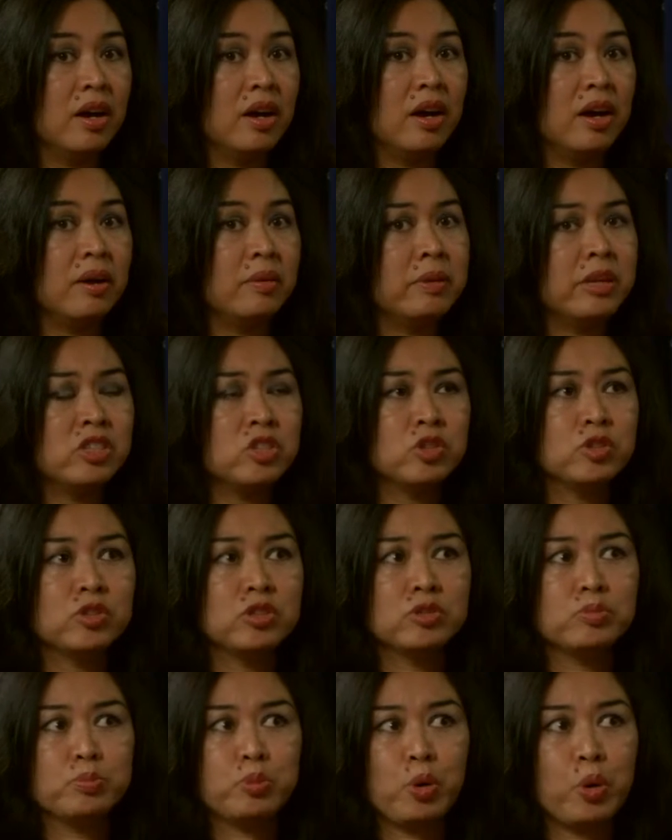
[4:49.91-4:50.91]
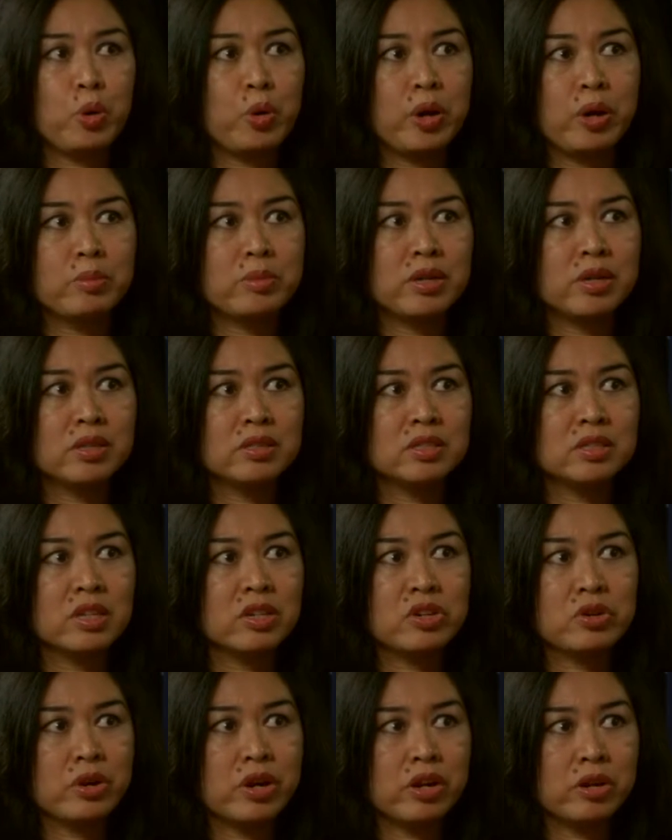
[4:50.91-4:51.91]
Uh, his program is
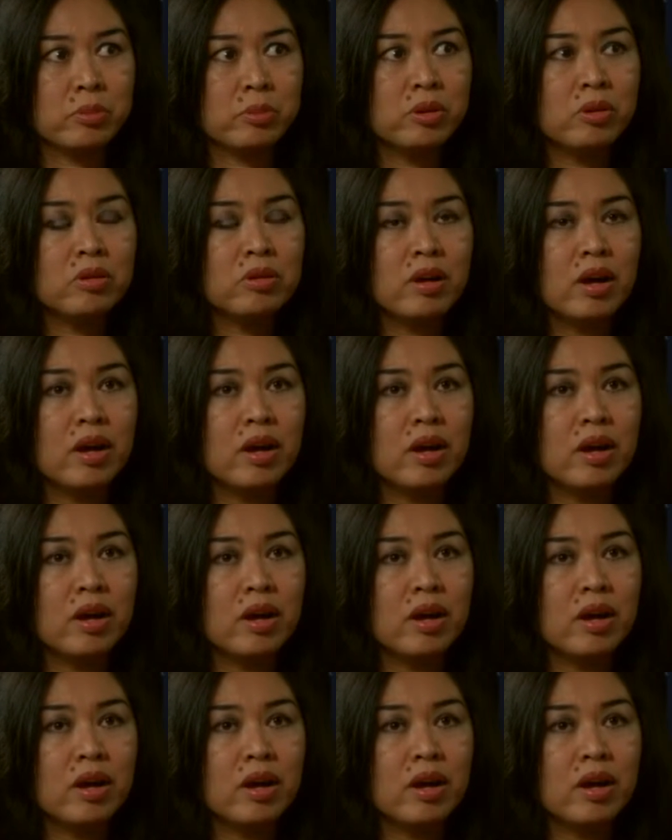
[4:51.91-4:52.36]
incredible.